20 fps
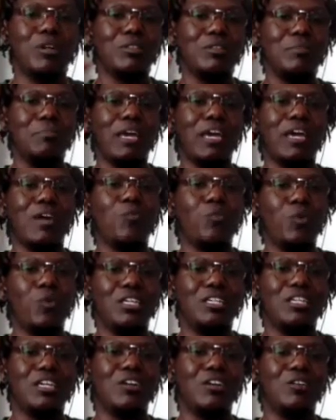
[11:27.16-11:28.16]
man
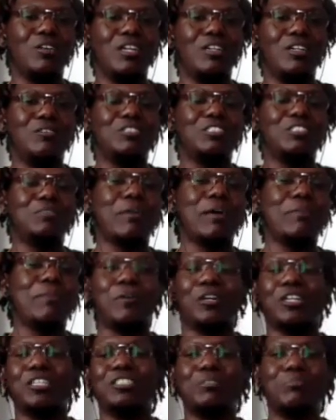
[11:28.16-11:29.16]
window and
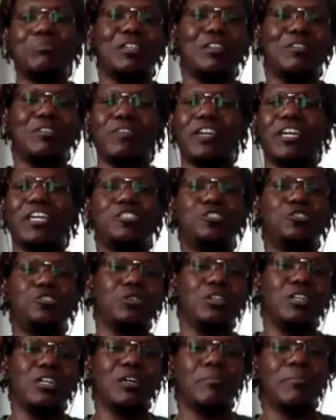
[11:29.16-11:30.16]
punched him in the face,
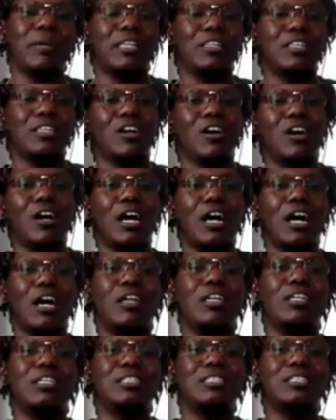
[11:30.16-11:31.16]
drug him out the car,
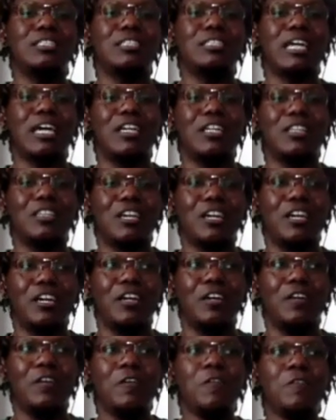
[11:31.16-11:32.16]
all of this, that, and the
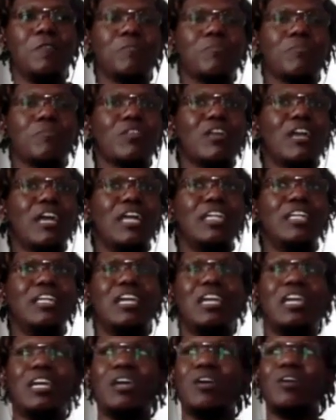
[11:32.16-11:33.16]
third. And
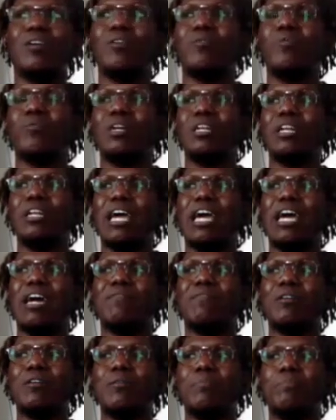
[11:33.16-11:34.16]
then when they
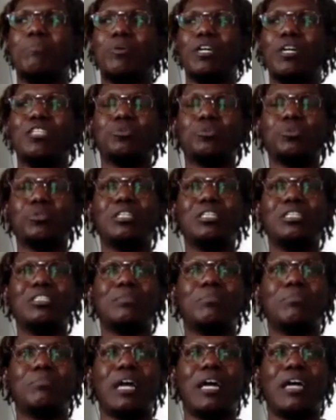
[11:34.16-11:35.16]
have a press release
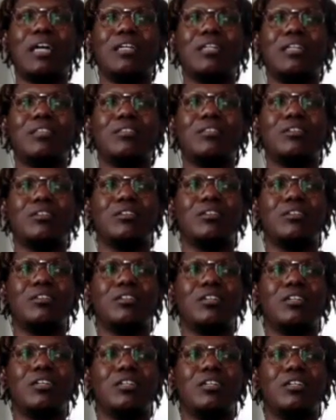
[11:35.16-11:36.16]
about it,
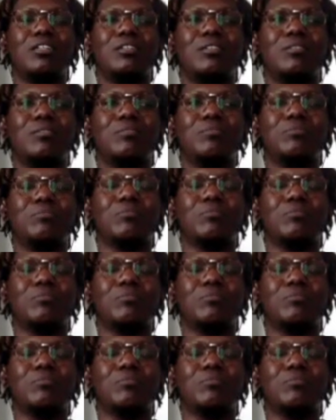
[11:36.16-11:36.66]
the